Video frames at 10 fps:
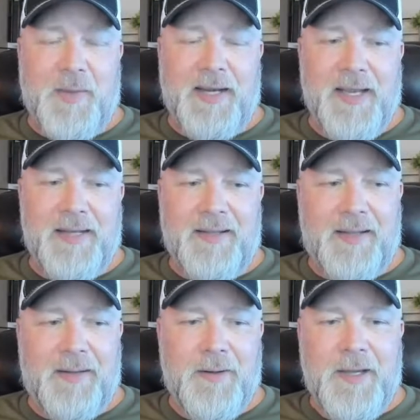We'd like
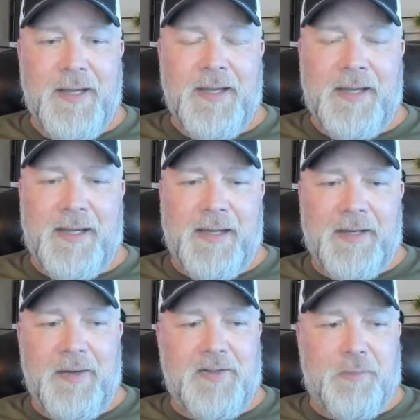to
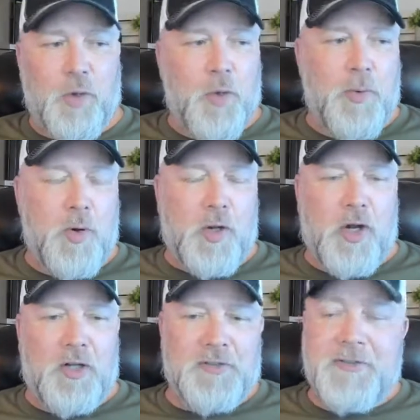do some
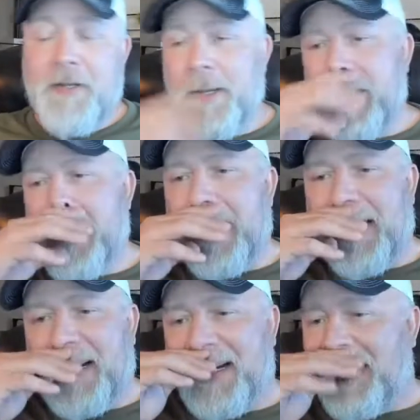robocalls.
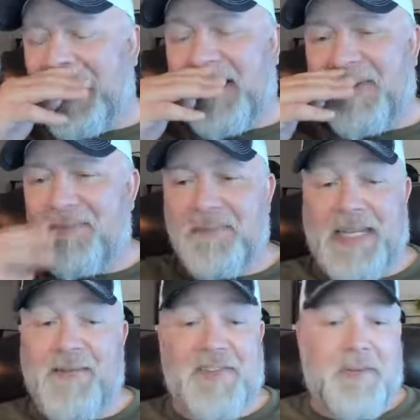
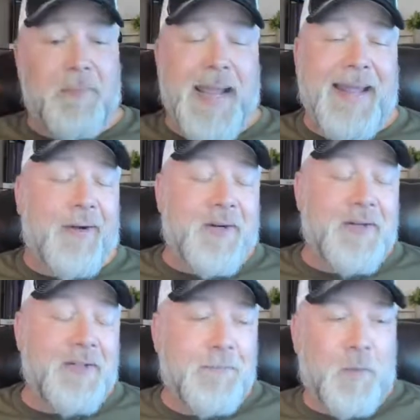Even some
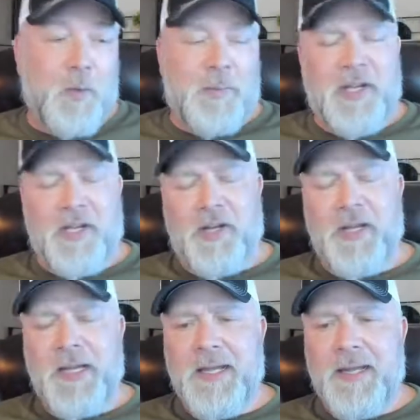mailers would be good.
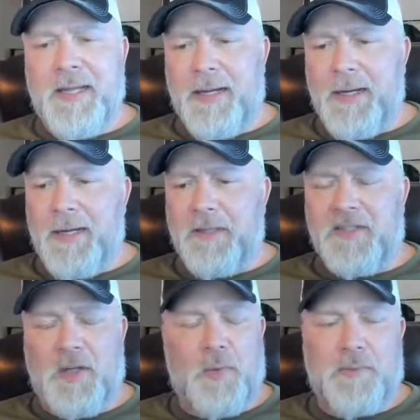
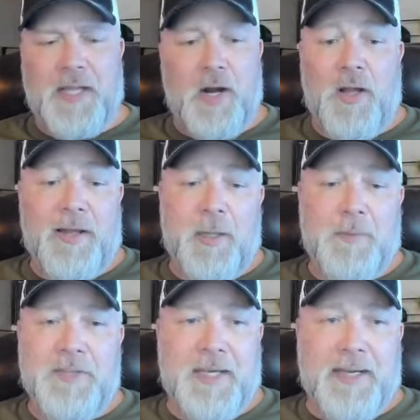So it all
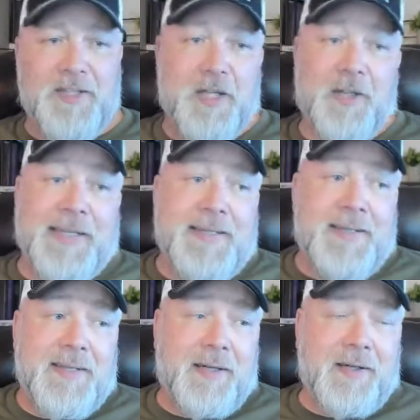helps, and it's all
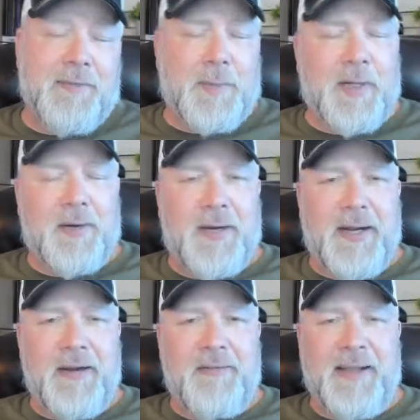necessary if we're going to
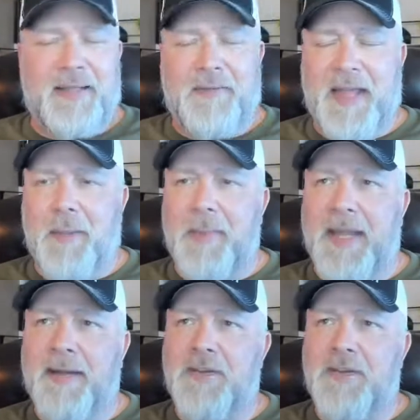run an effective campaign.